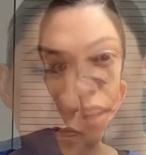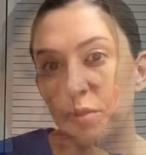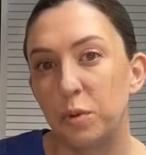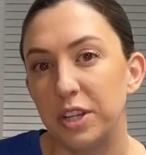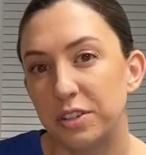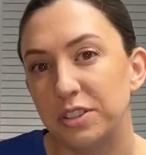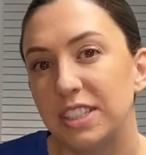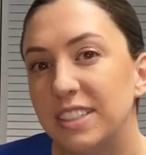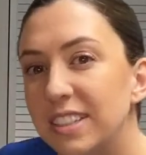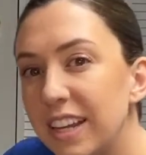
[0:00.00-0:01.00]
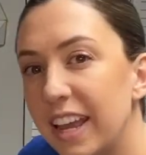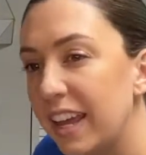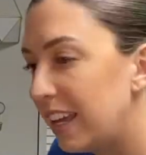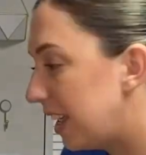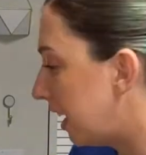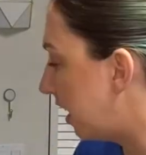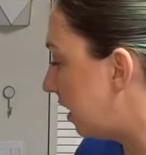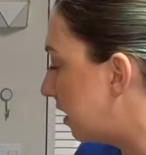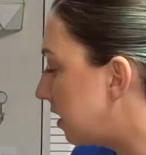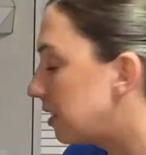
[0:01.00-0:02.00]
What you'll need today
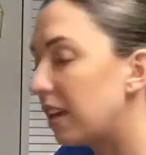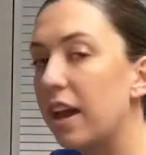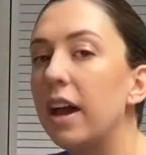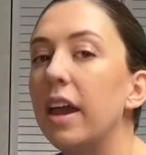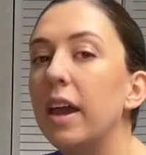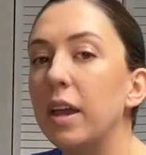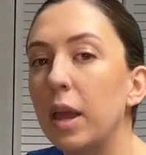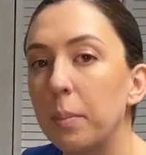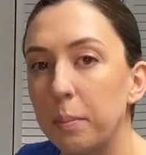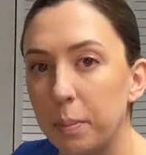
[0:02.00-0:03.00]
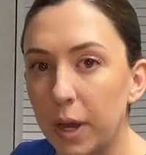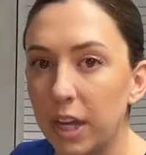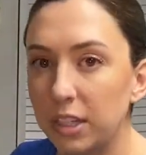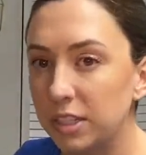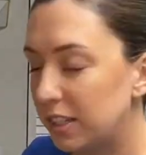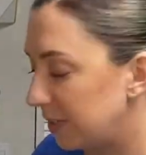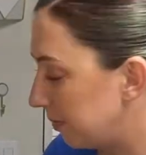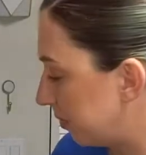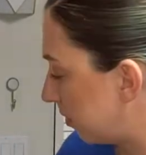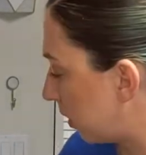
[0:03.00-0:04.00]
is a pot
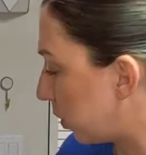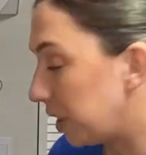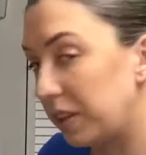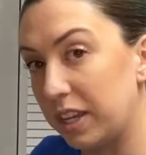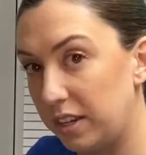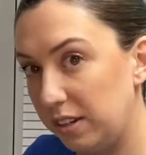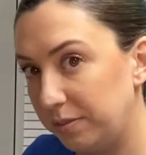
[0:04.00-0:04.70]
with a lid.